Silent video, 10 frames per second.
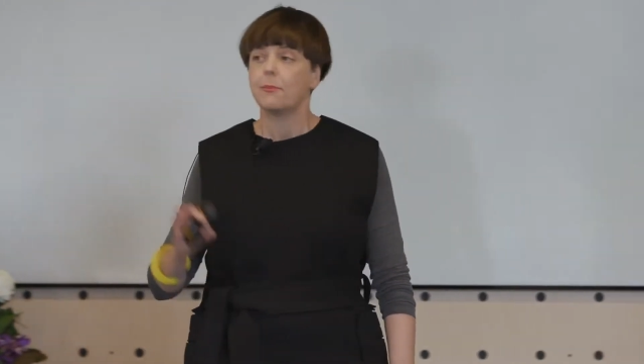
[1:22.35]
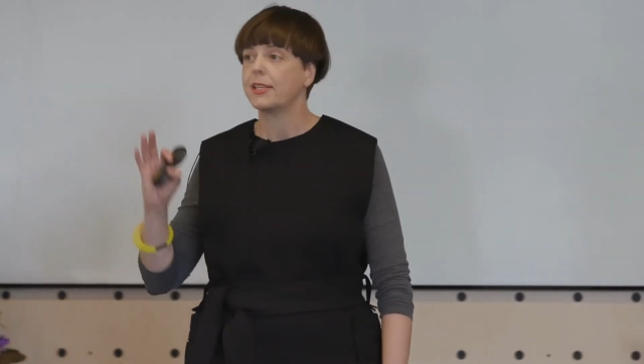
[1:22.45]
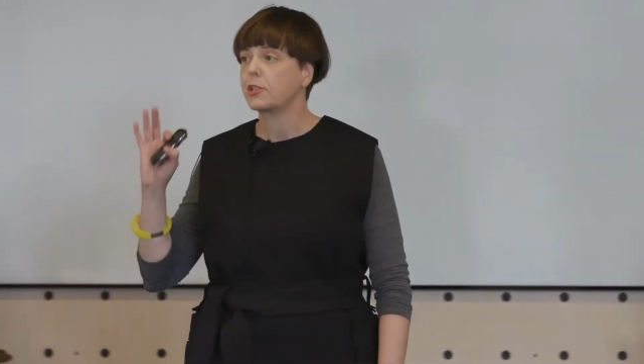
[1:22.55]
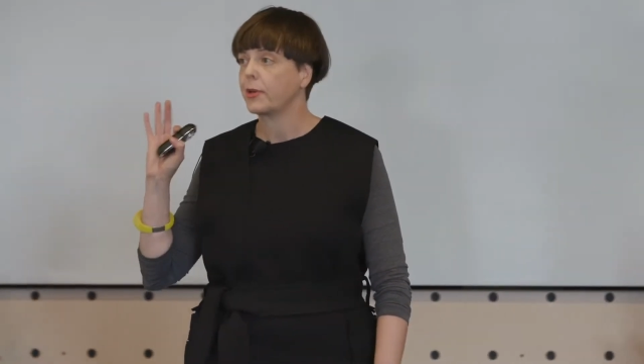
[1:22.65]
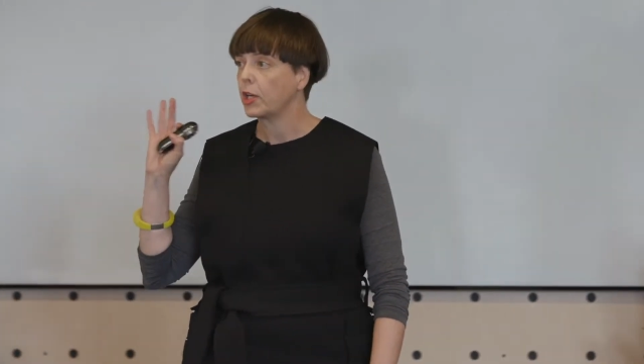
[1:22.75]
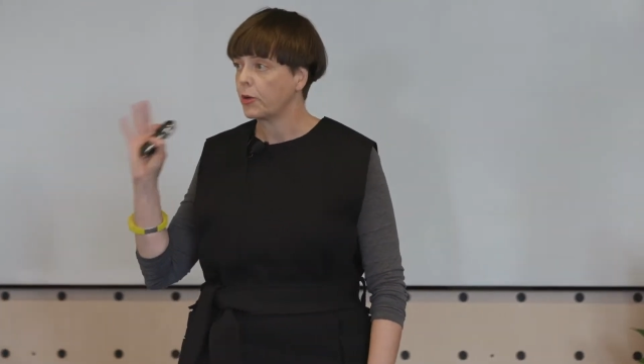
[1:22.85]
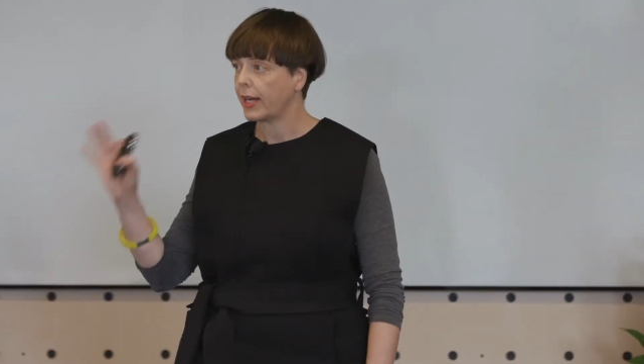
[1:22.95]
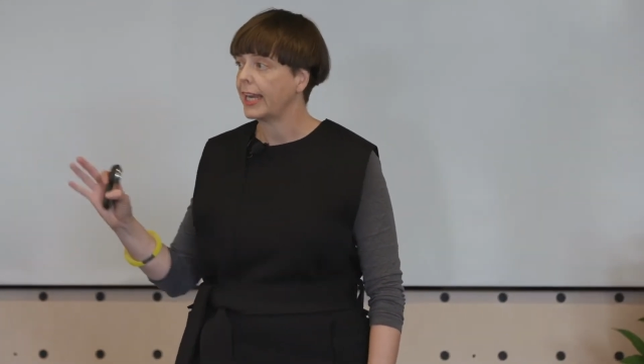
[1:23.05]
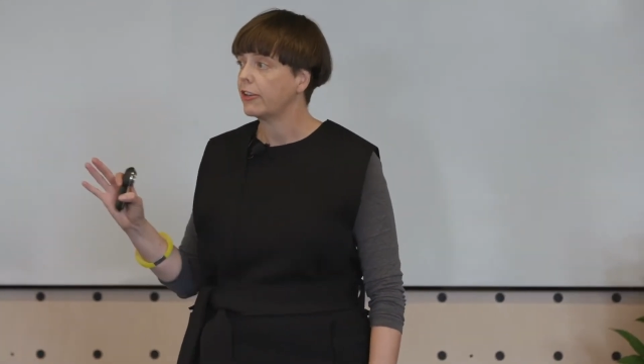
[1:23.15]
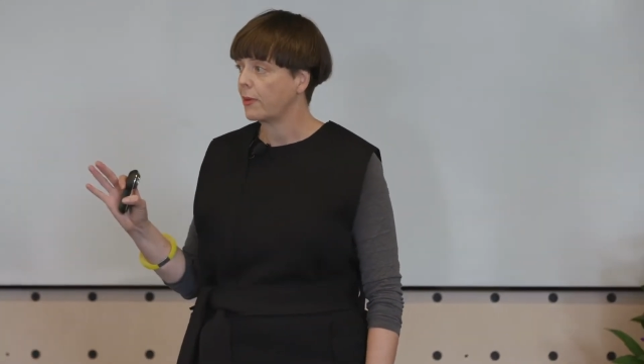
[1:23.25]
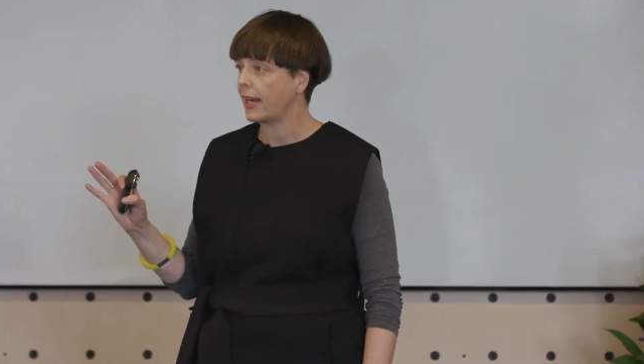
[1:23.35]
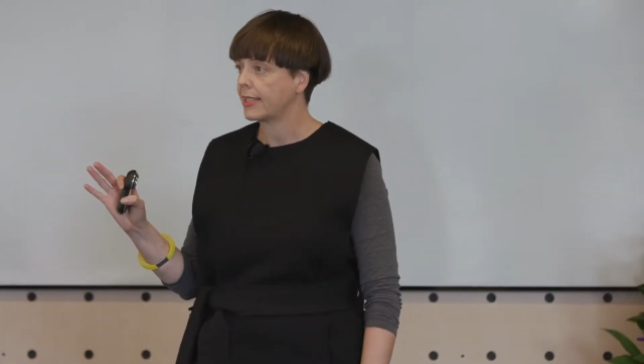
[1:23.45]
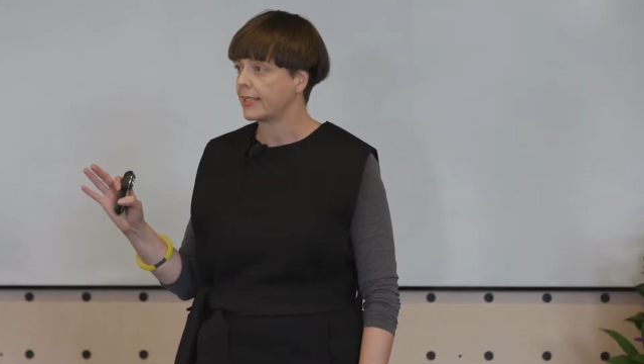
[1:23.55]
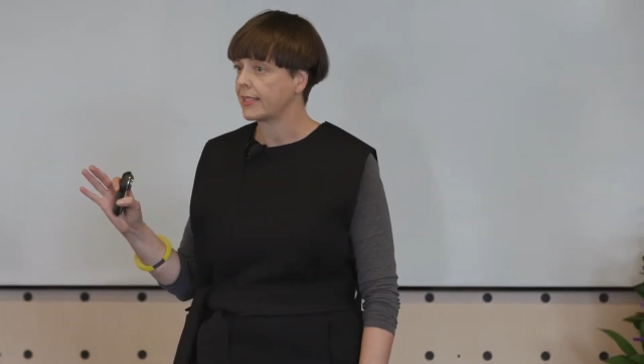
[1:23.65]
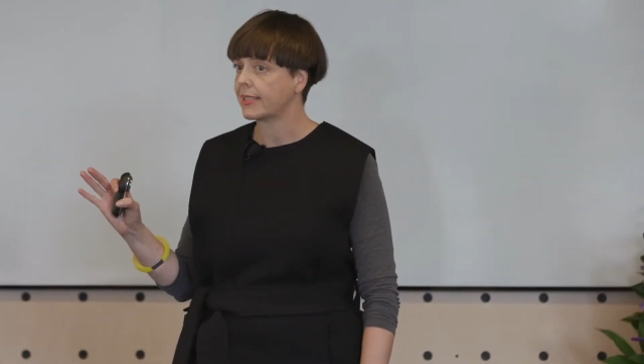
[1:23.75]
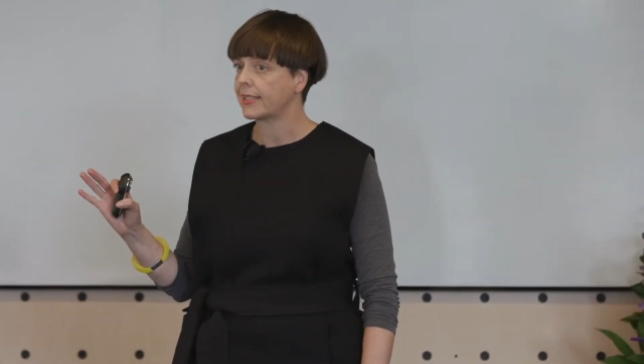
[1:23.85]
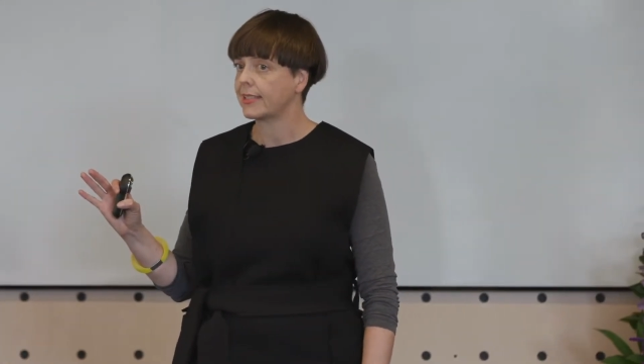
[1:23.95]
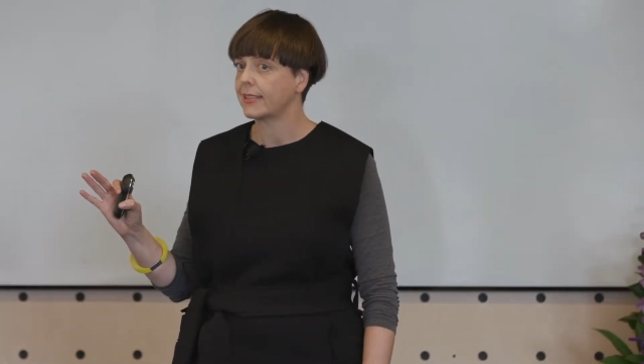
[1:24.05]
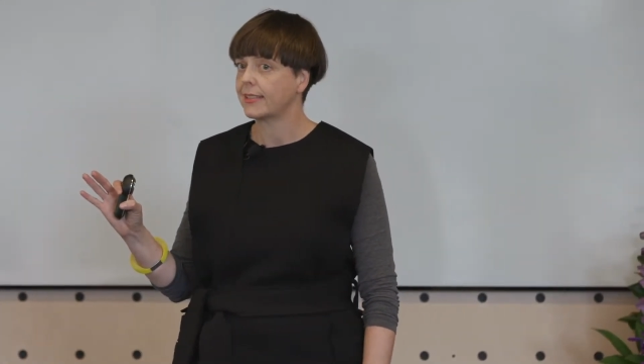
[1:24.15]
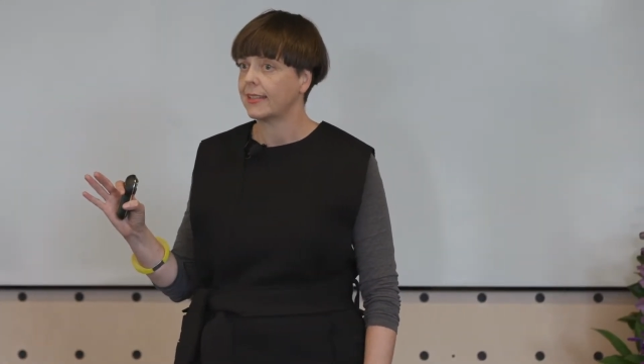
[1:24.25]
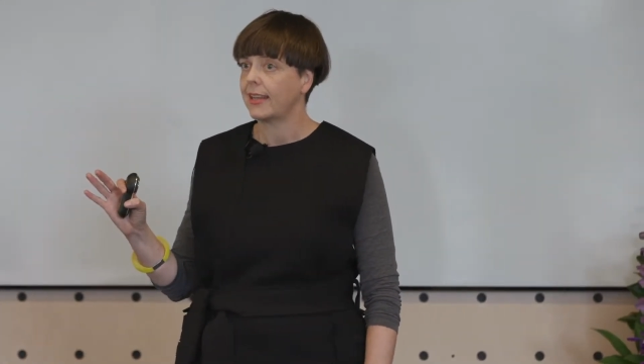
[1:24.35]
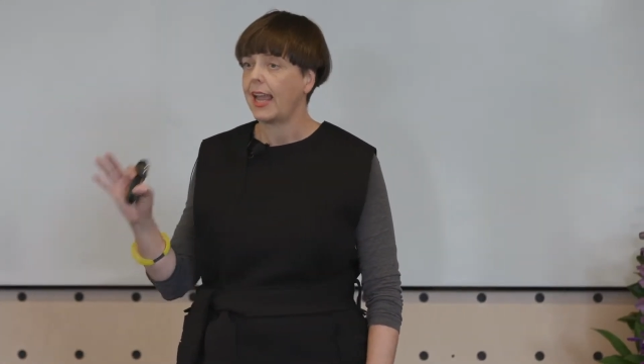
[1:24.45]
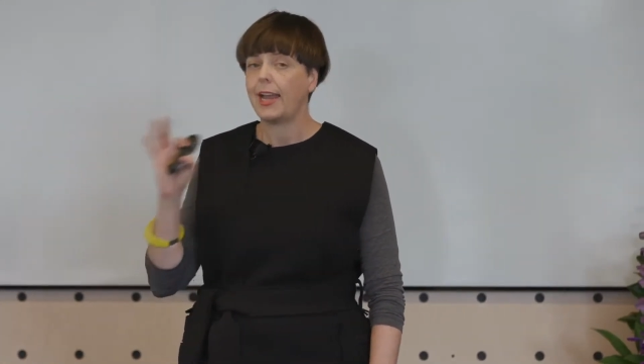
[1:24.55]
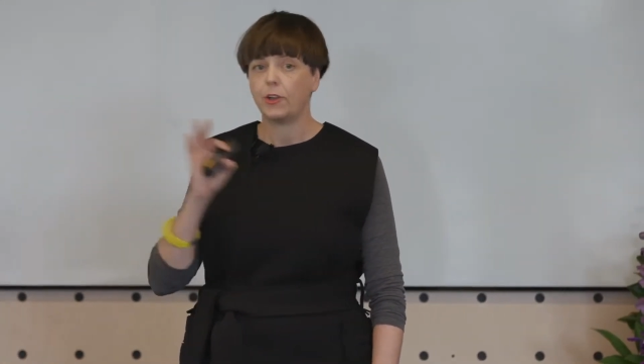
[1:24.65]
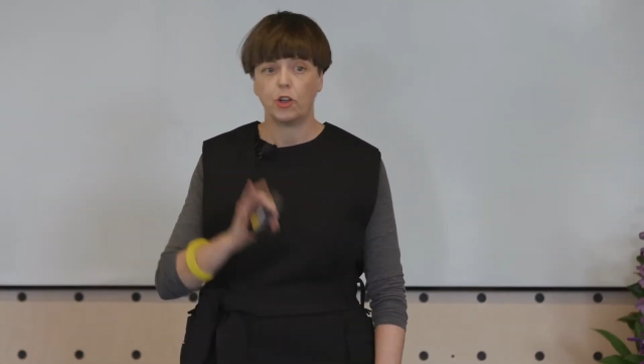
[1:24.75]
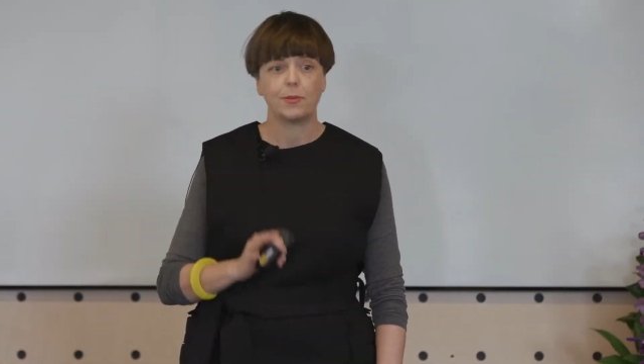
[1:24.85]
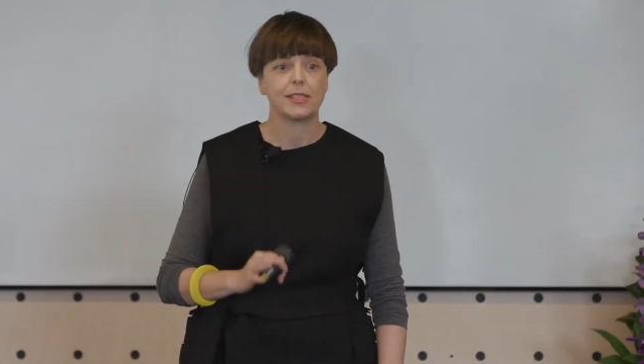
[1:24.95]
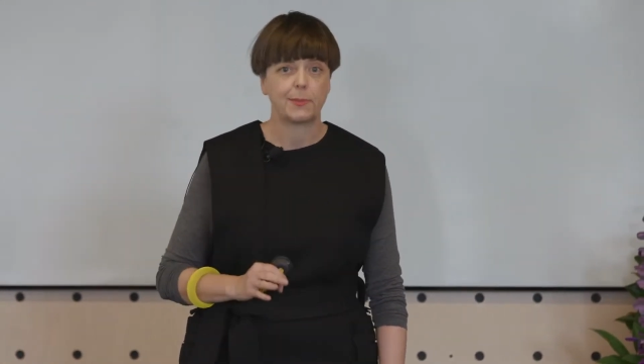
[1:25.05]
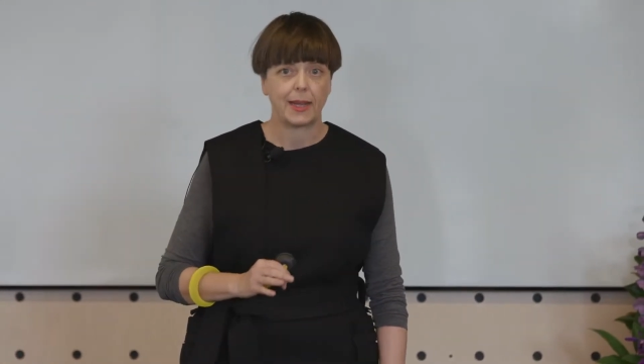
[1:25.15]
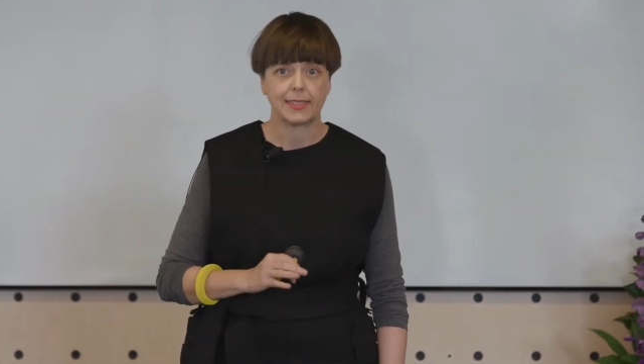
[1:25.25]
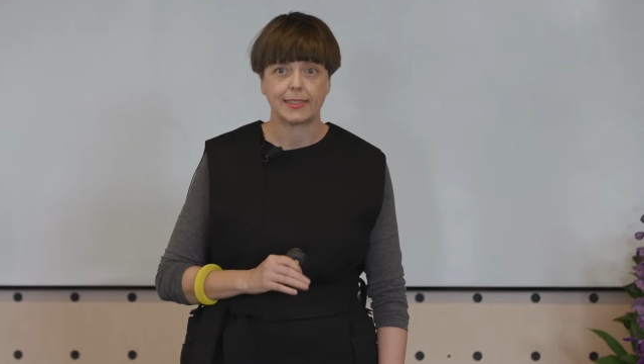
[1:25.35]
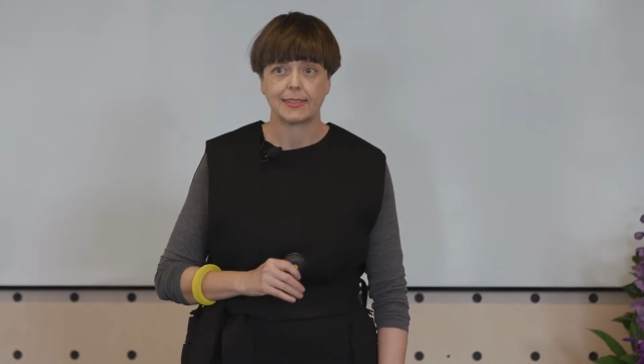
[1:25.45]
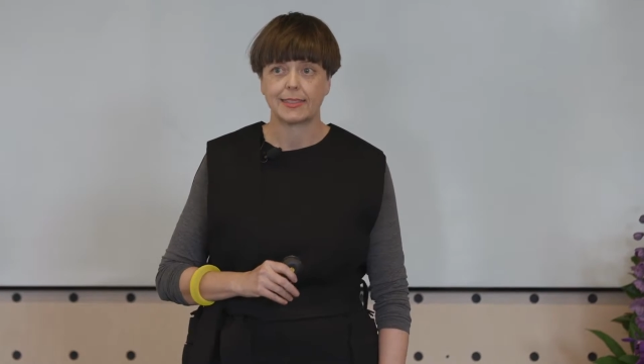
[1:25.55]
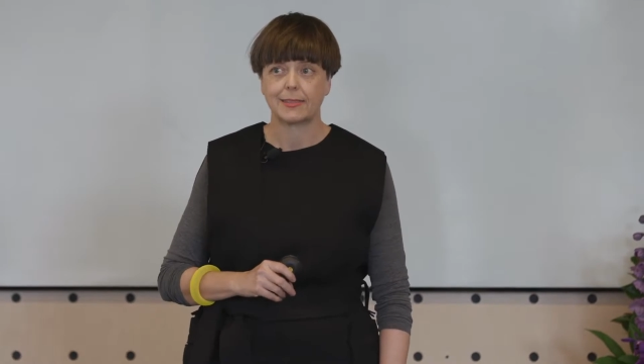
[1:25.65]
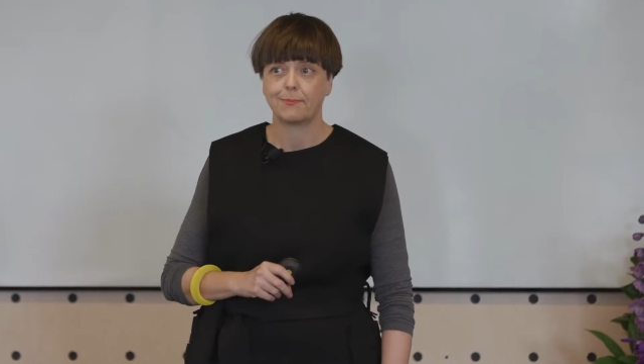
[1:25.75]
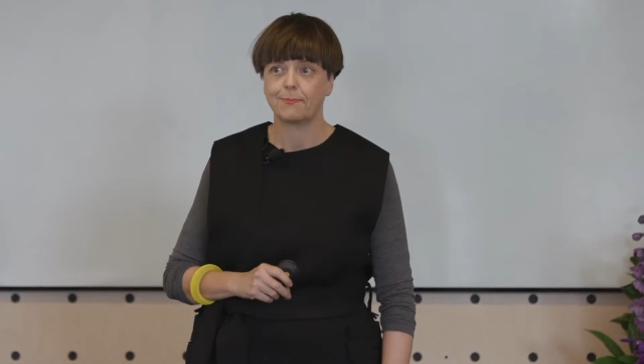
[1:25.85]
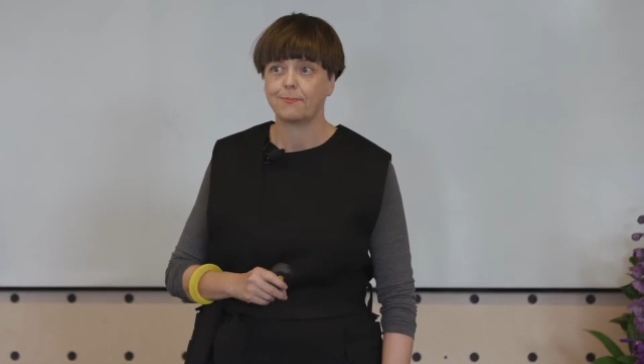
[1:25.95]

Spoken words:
between creative practice and urban spaces.